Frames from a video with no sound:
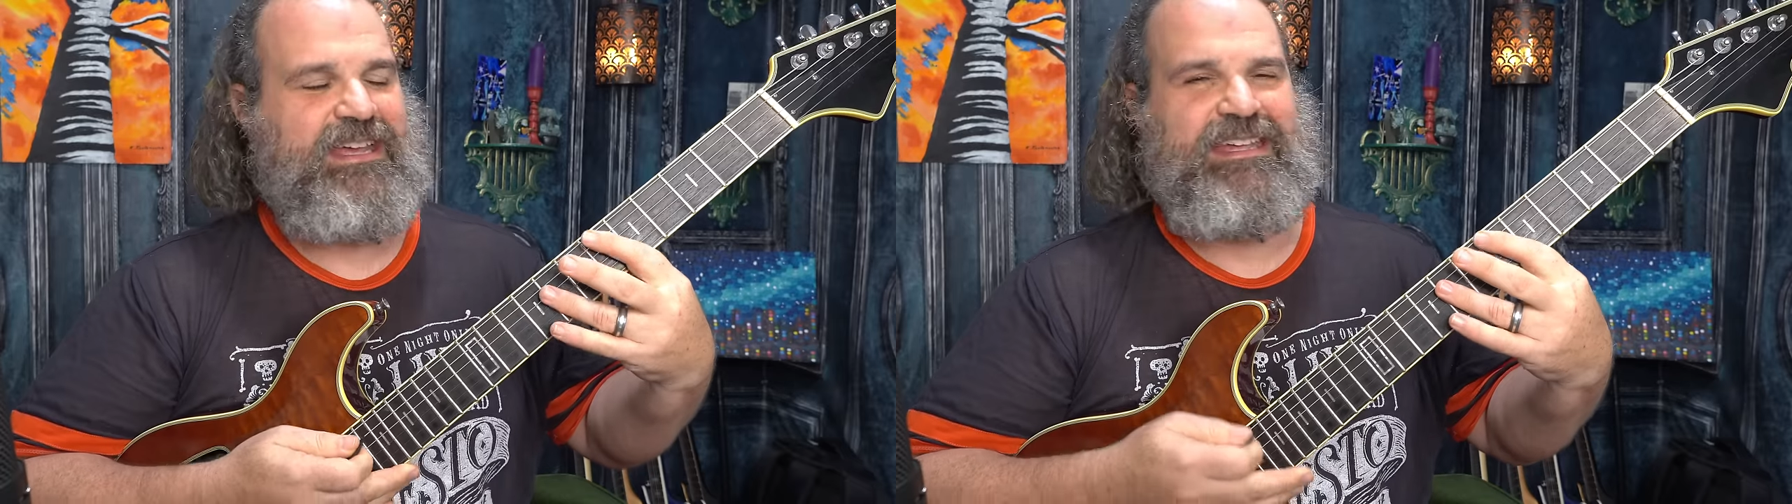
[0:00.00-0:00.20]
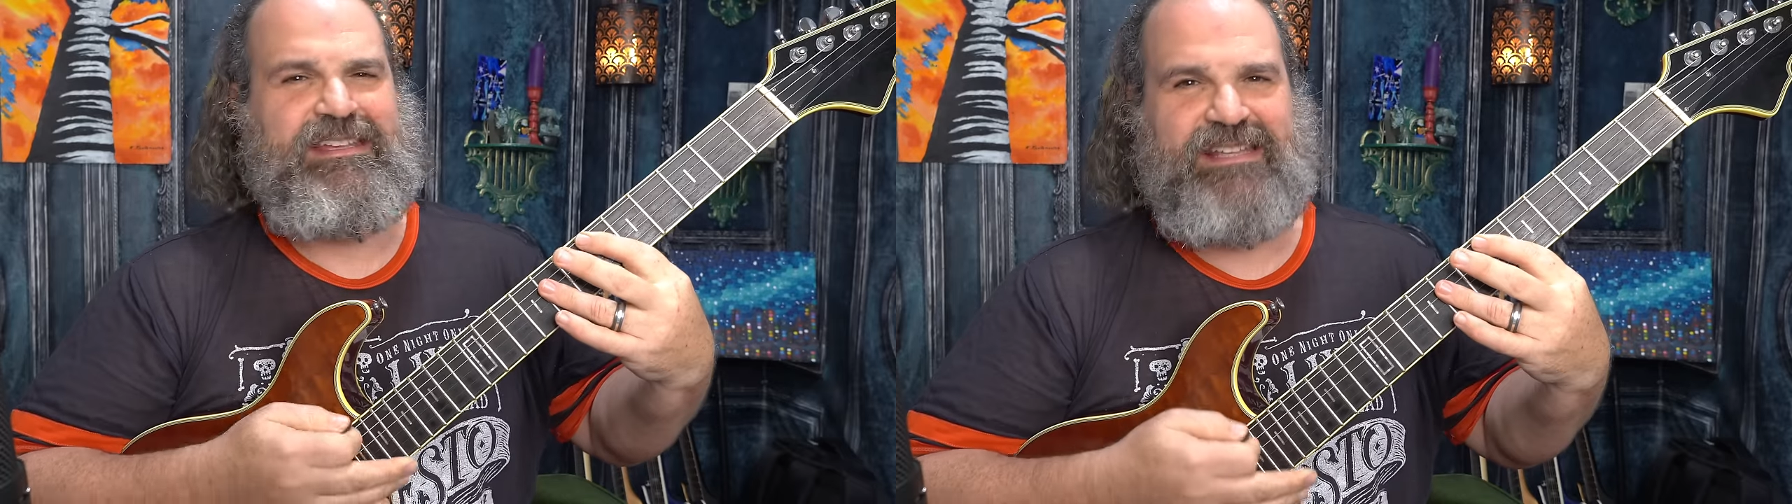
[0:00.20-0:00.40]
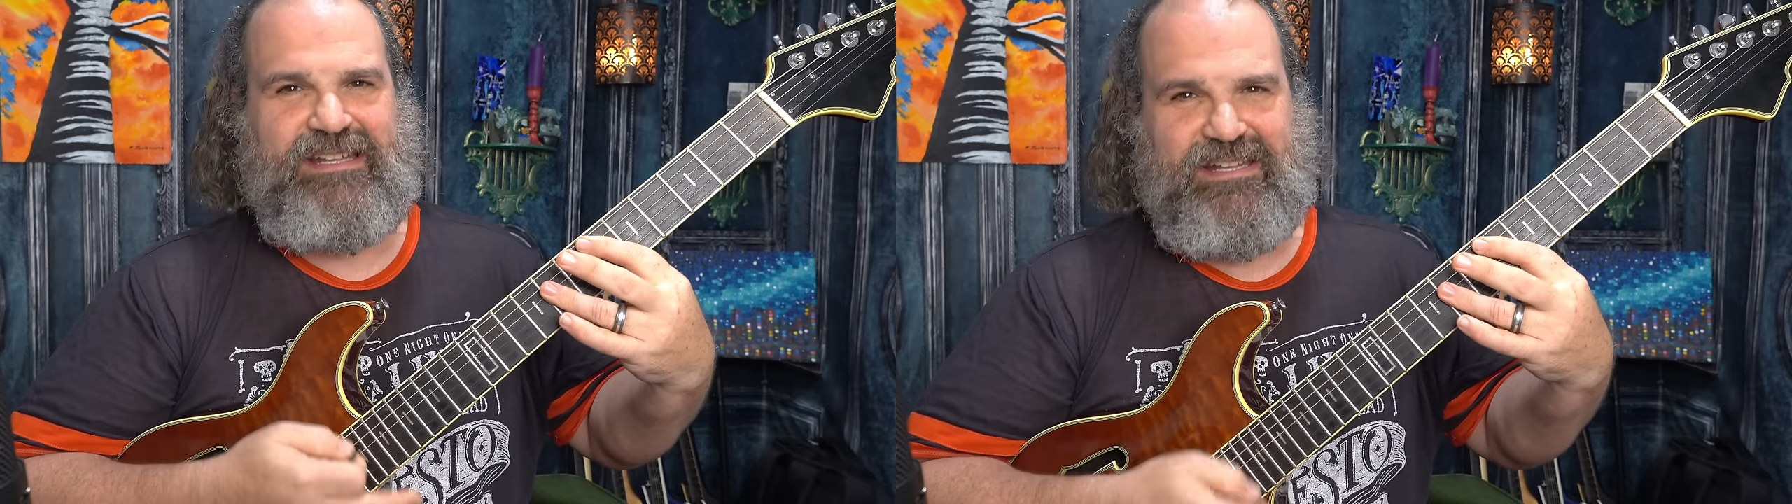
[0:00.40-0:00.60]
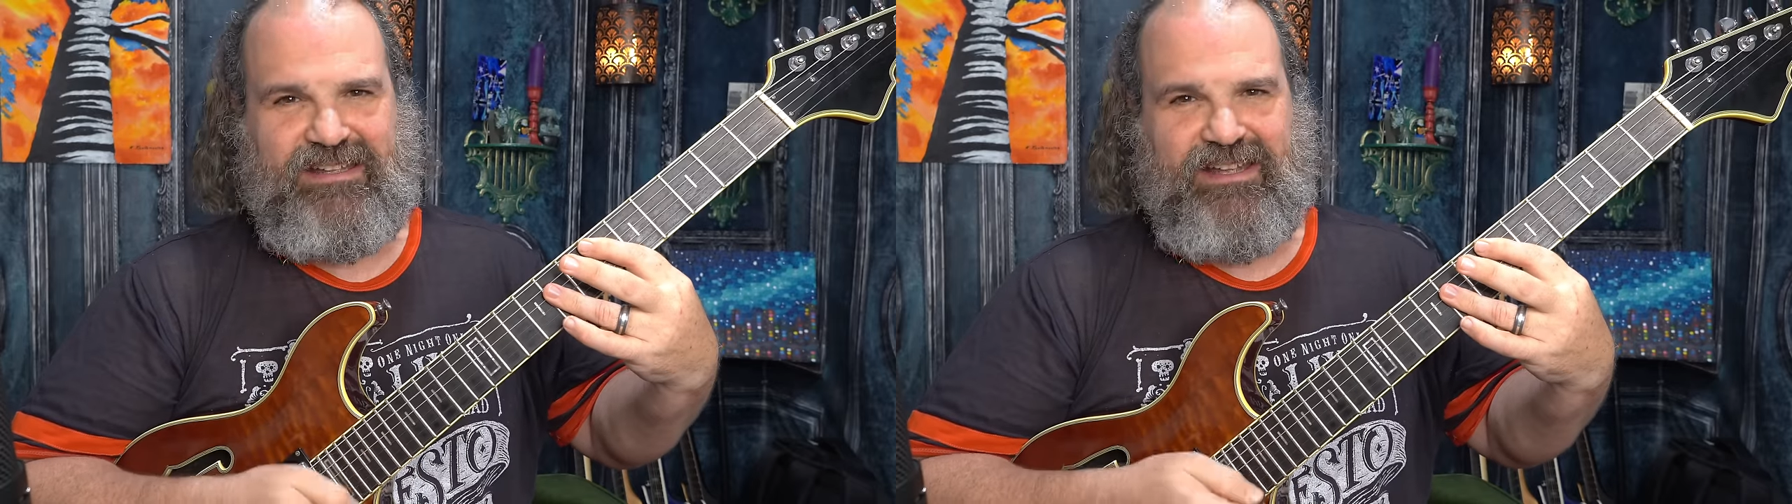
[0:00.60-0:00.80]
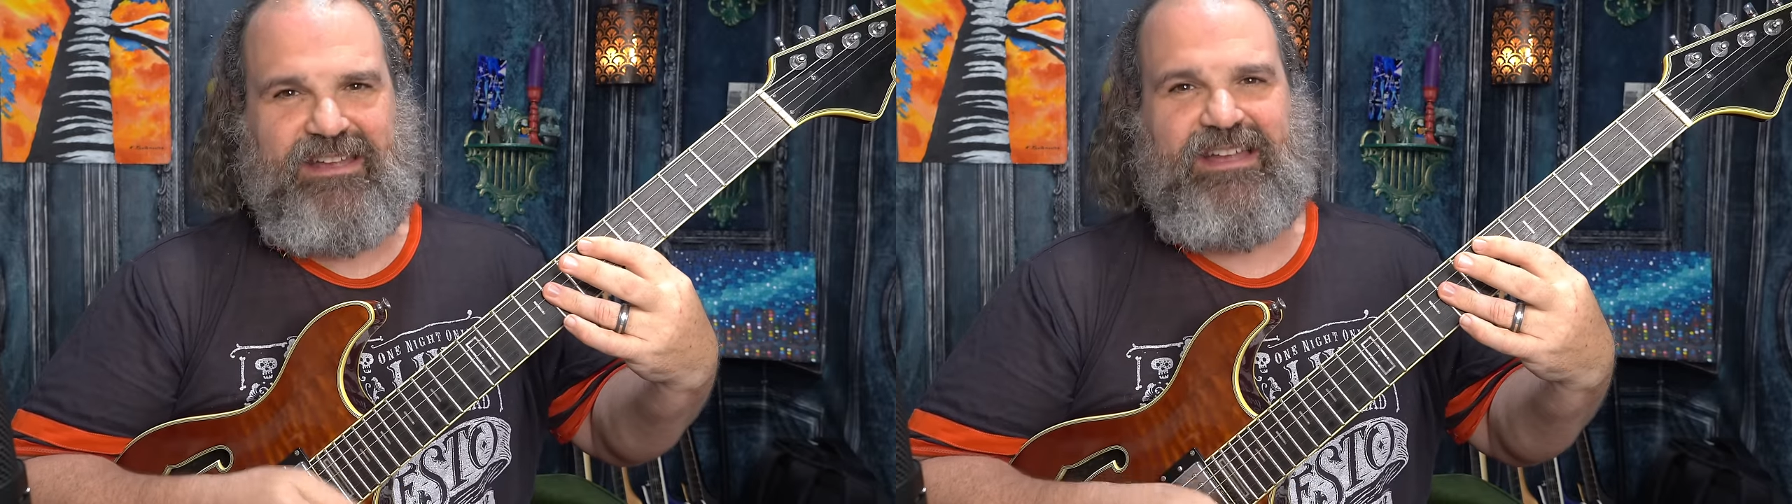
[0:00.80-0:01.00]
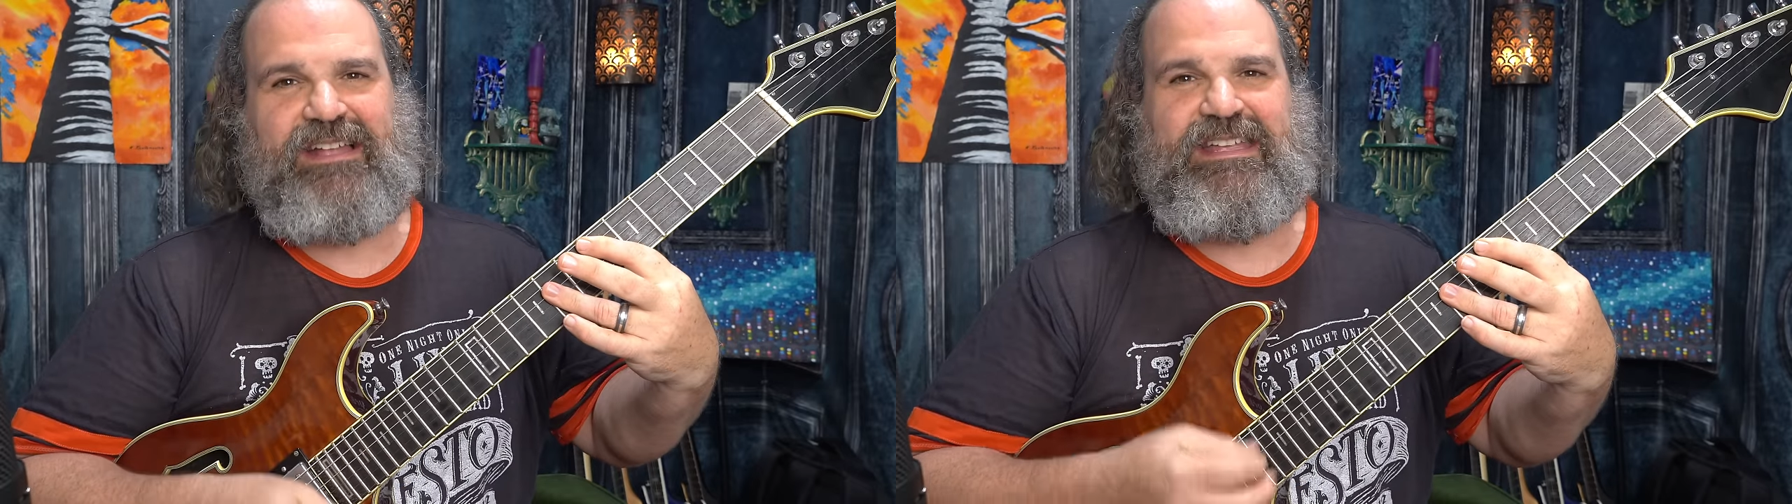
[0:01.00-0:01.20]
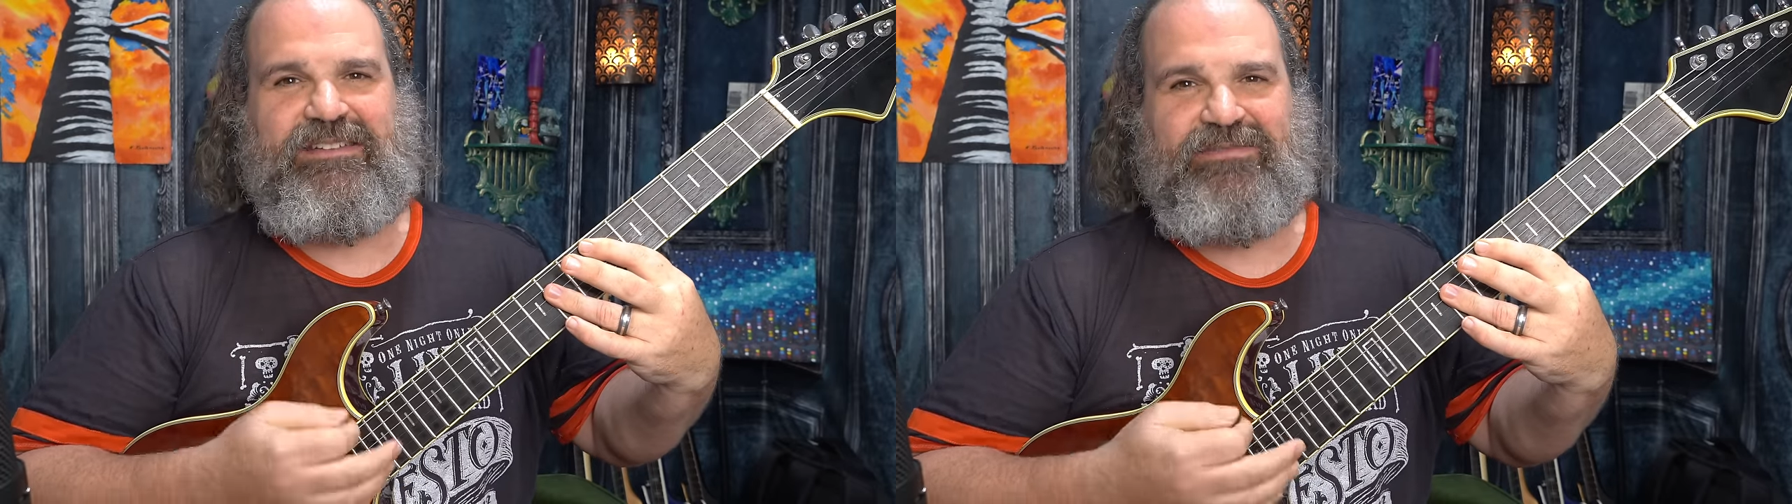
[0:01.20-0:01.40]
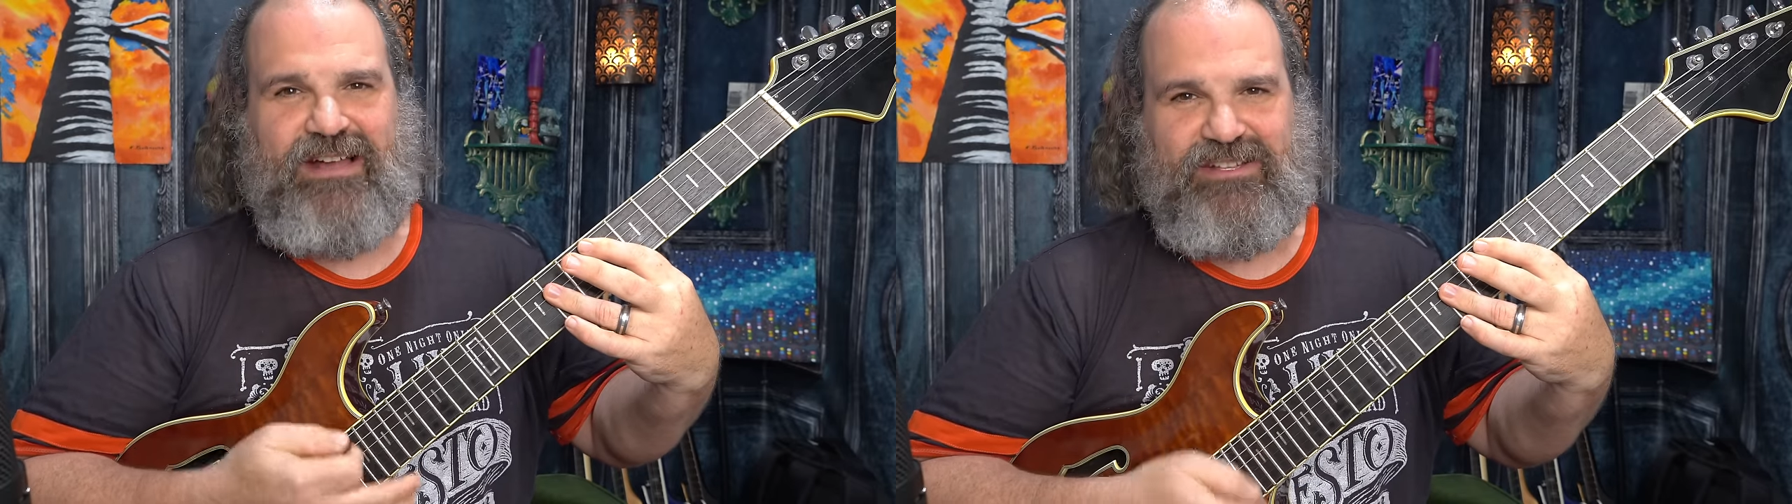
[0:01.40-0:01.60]
he's hitting an
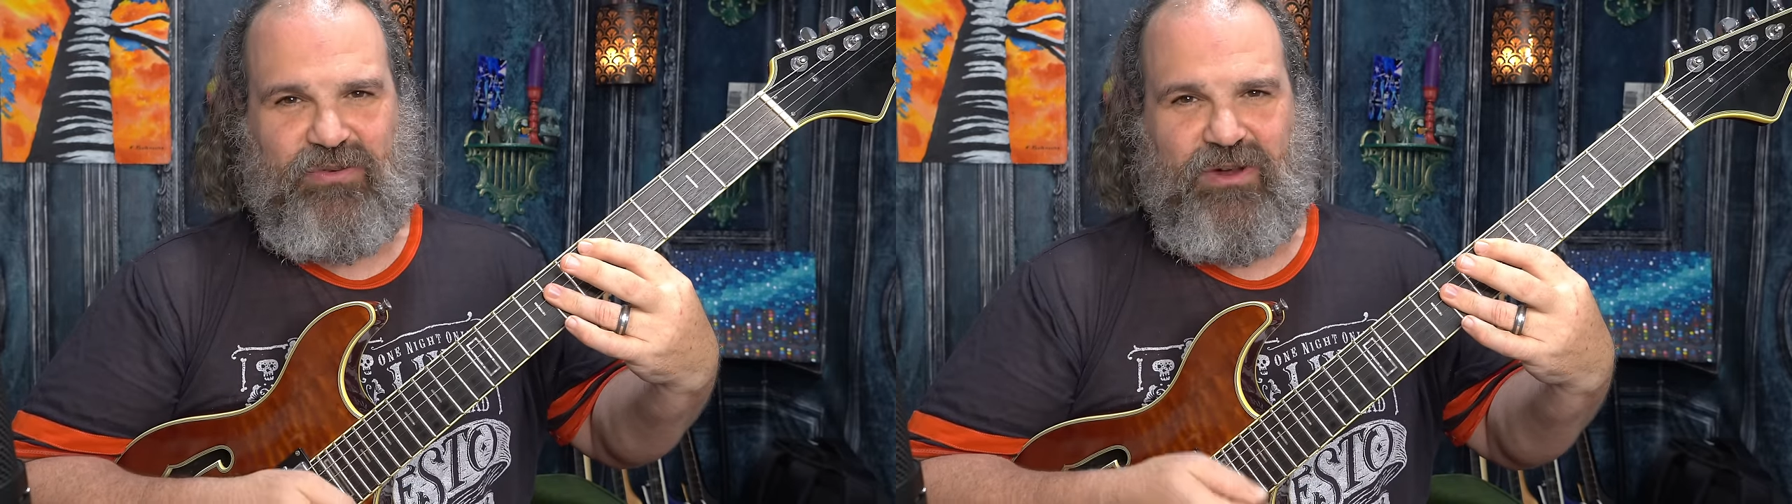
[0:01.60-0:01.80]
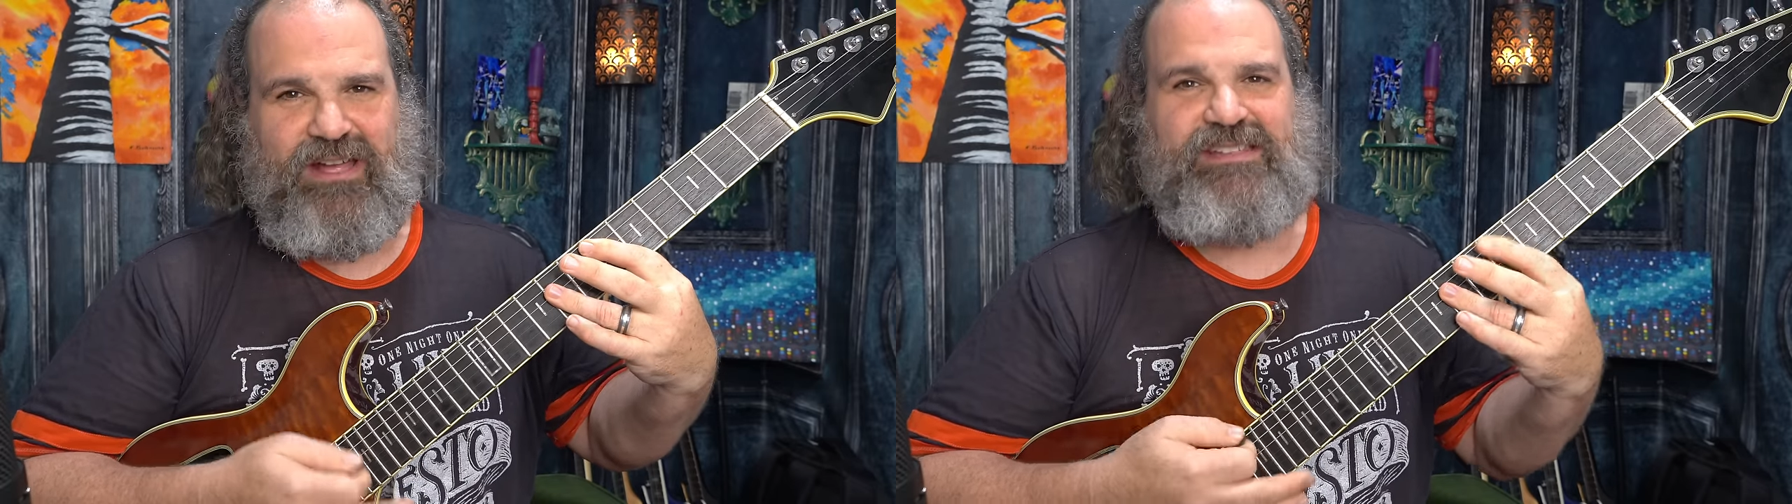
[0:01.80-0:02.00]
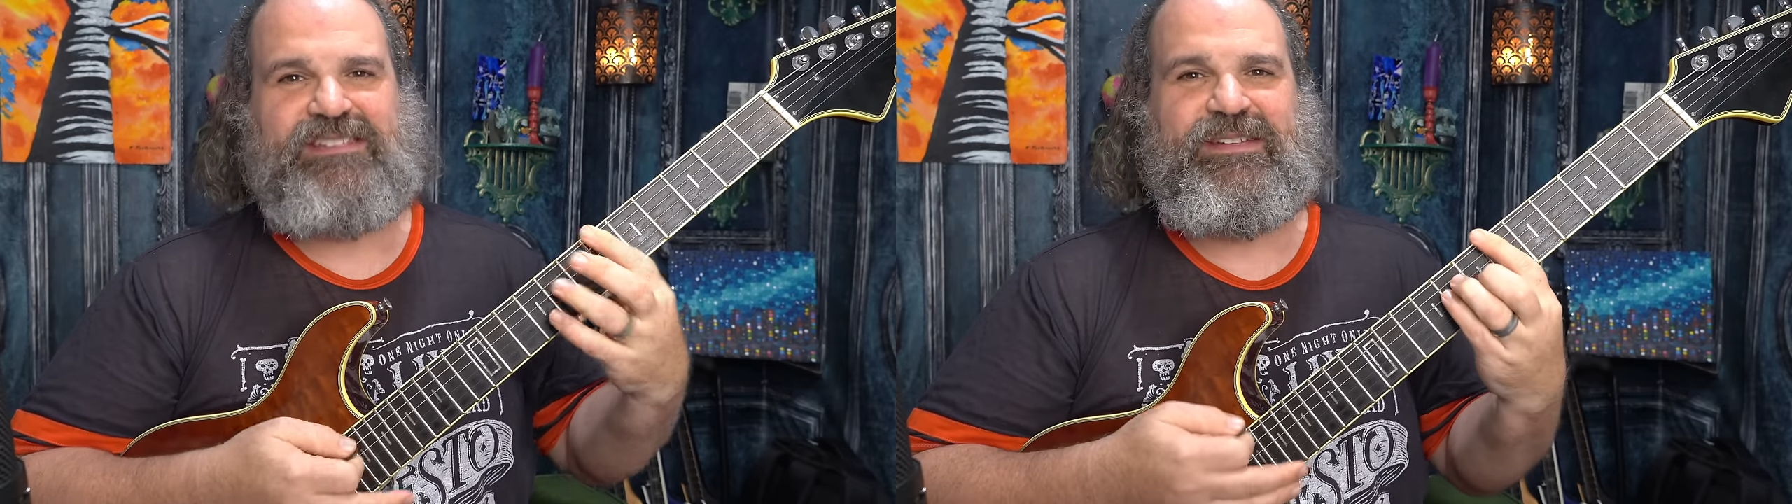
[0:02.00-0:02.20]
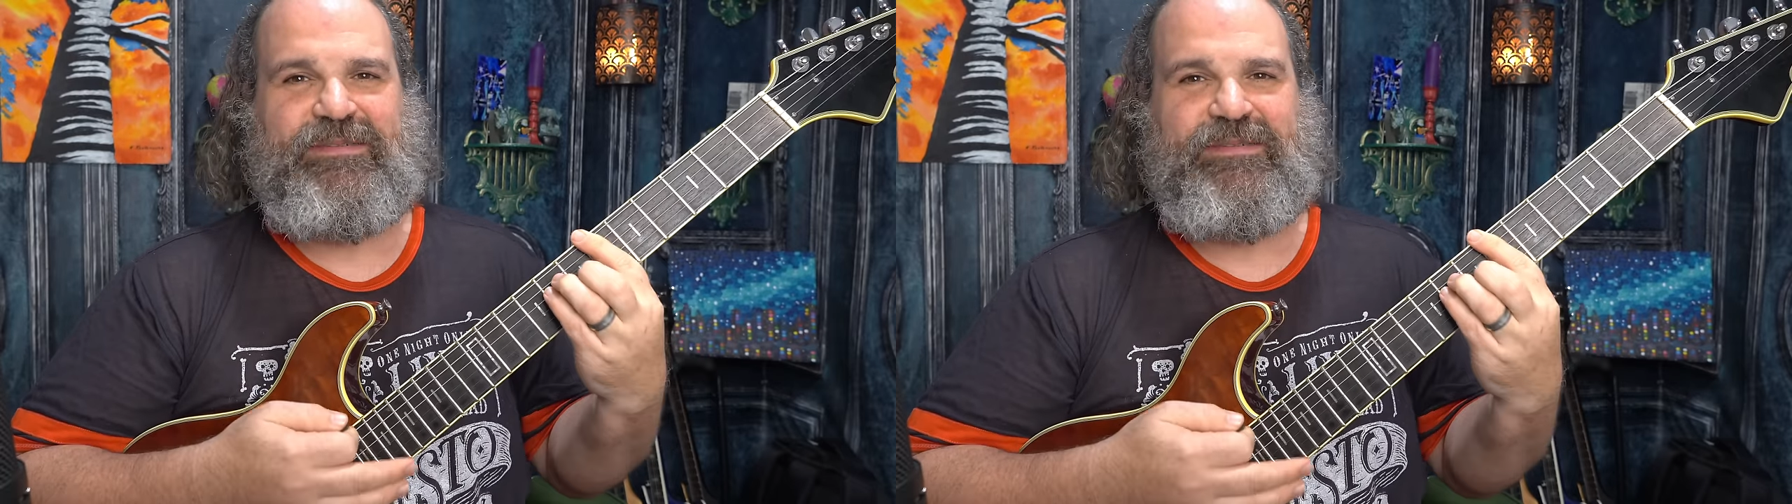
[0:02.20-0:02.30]
E flat twice.